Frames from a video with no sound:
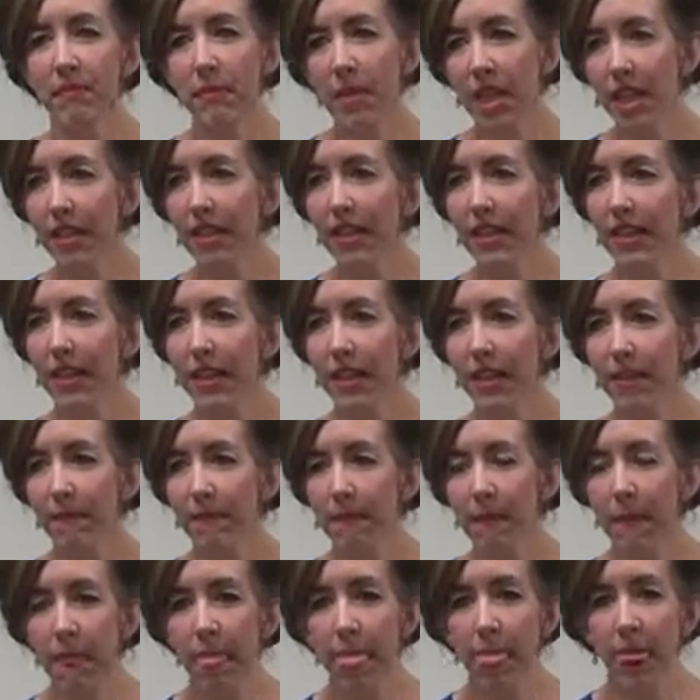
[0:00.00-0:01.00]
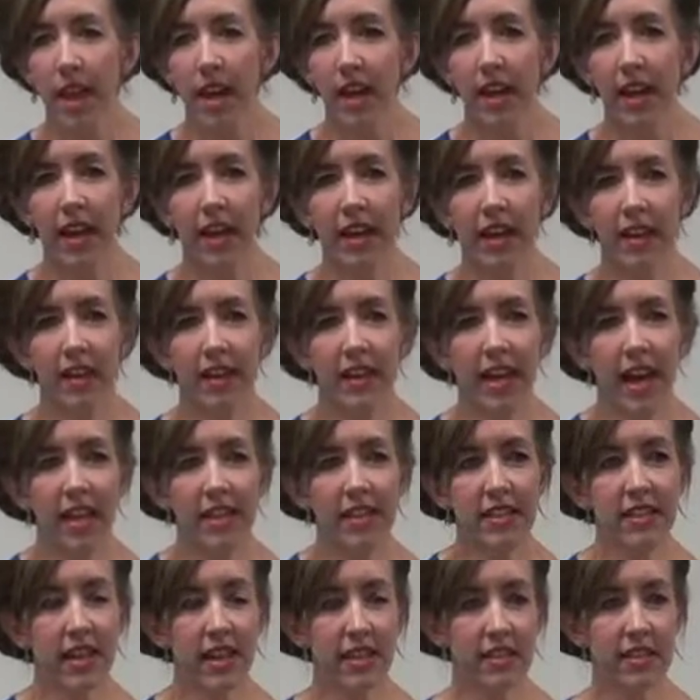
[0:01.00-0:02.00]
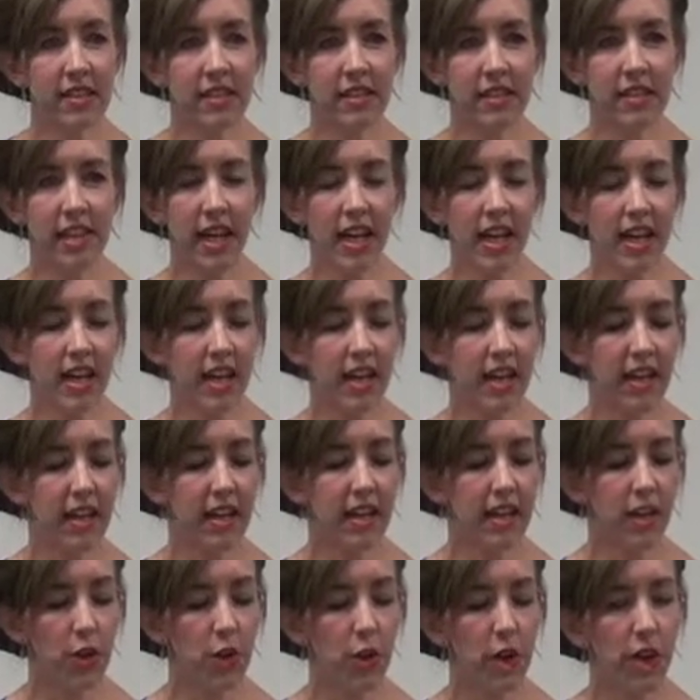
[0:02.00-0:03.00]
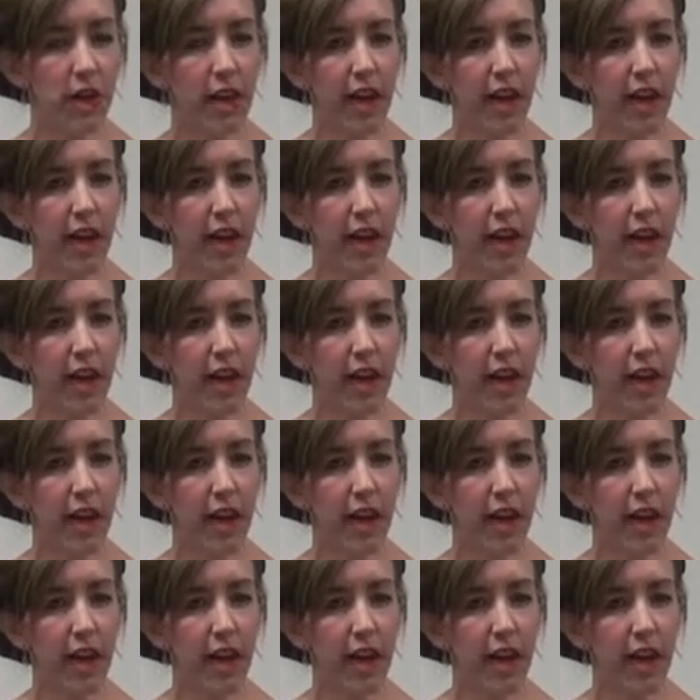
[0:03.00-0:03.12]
Be a lady. And that does take